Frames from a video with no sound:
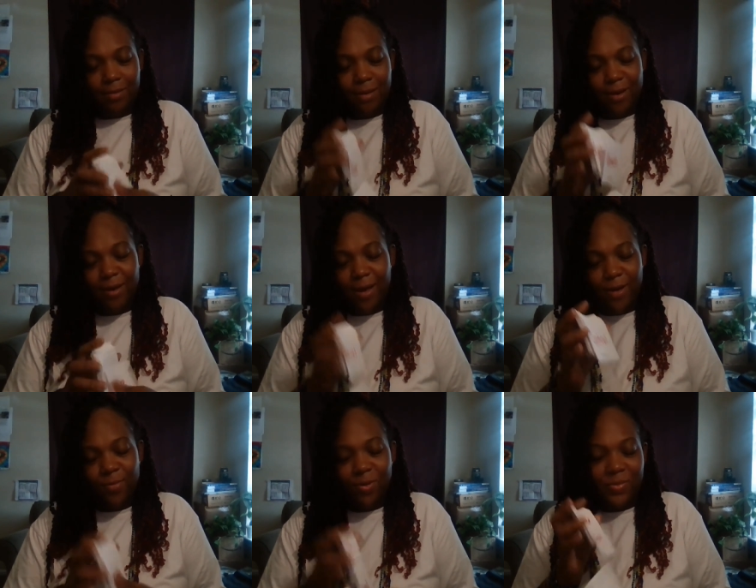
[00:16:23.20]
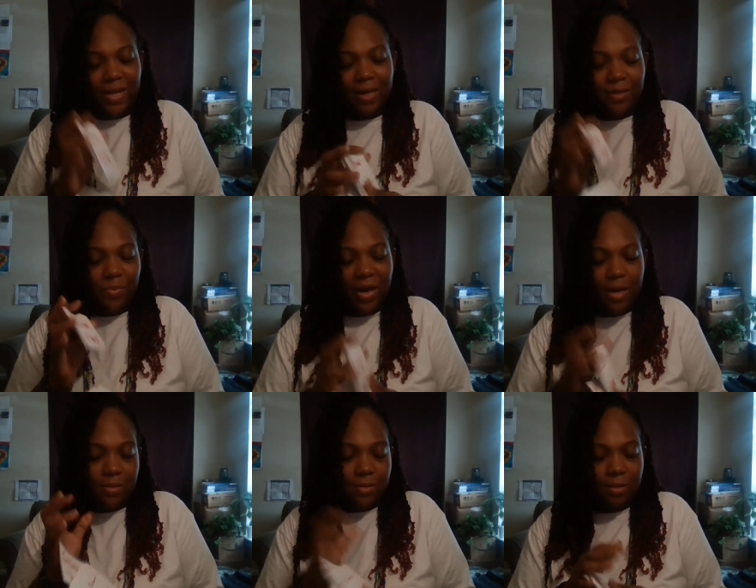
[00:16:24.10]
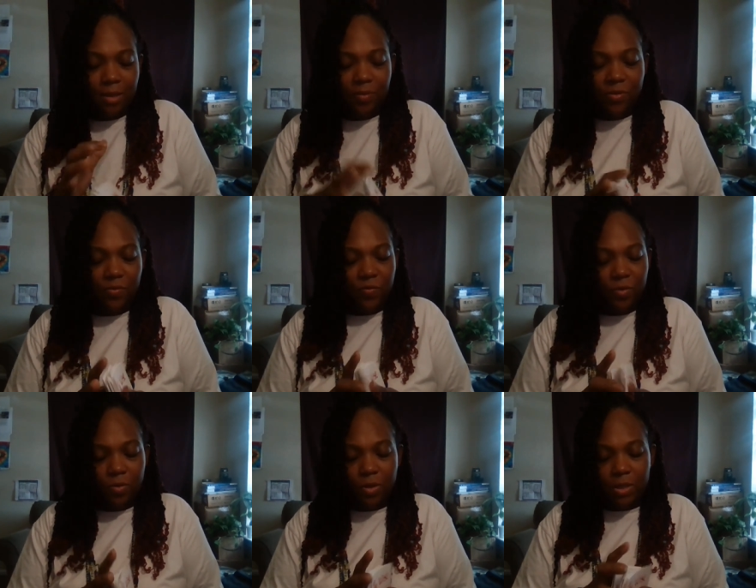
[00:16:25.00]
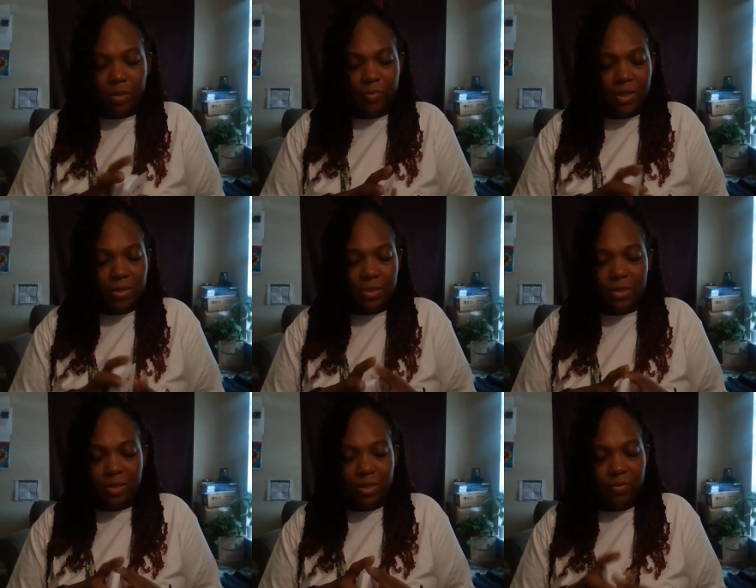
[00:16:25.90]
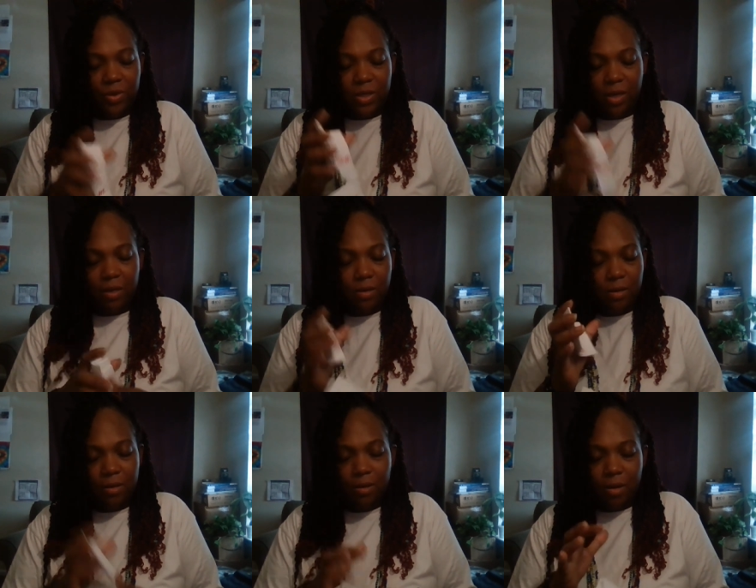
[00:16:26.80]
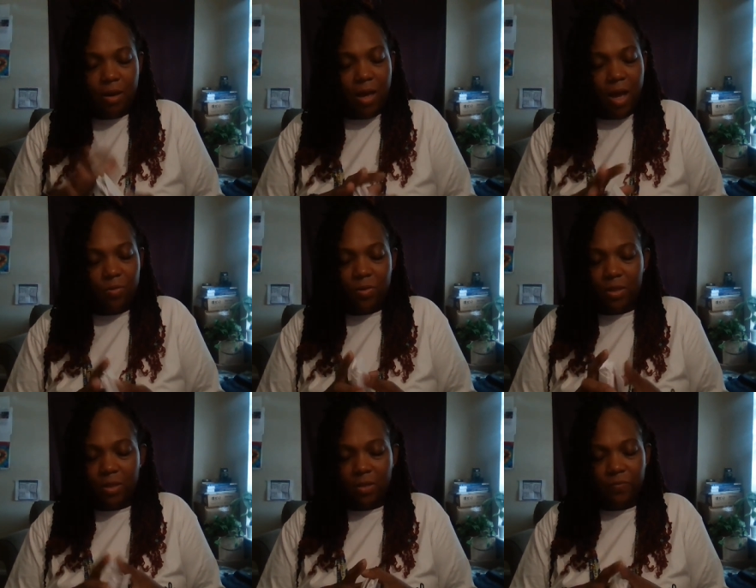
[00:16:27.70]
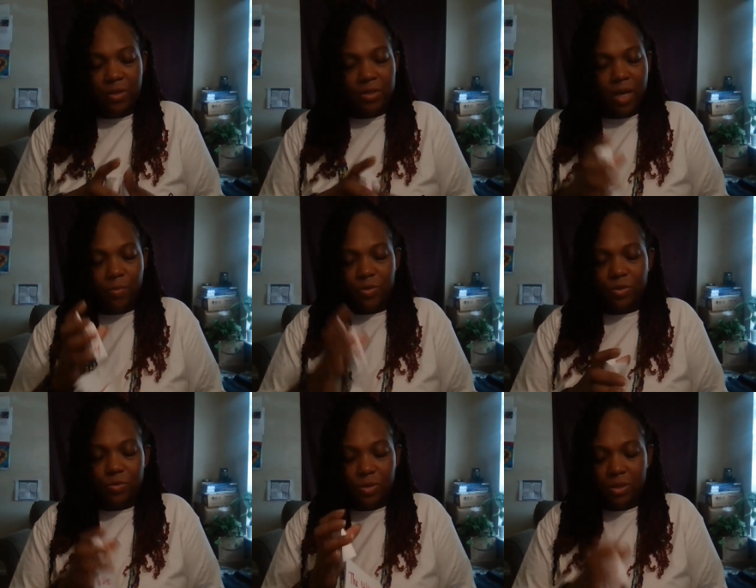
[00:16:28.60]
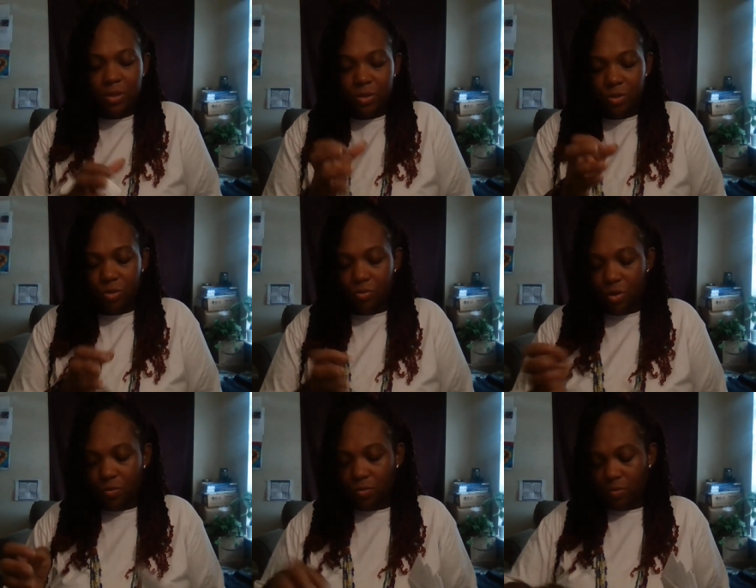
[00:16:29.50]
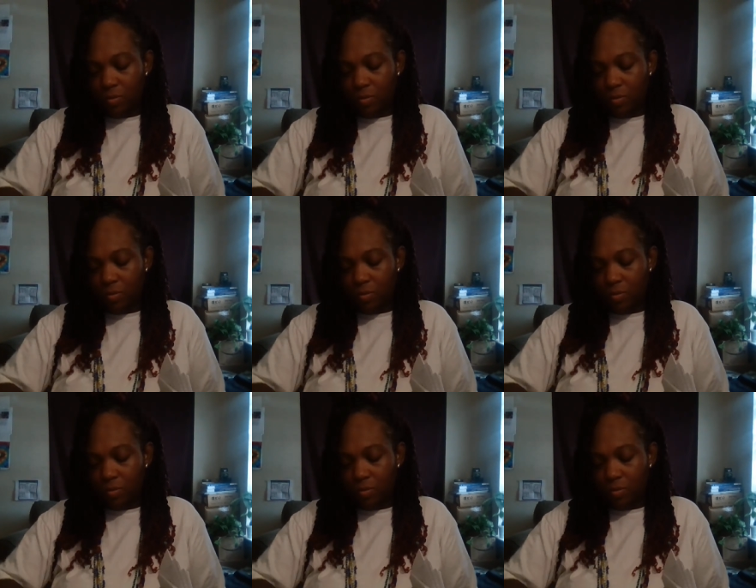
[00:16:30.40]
I, I don't want to be like the pastors and give you feel-good messages every day. I want to give us opportunities to grow.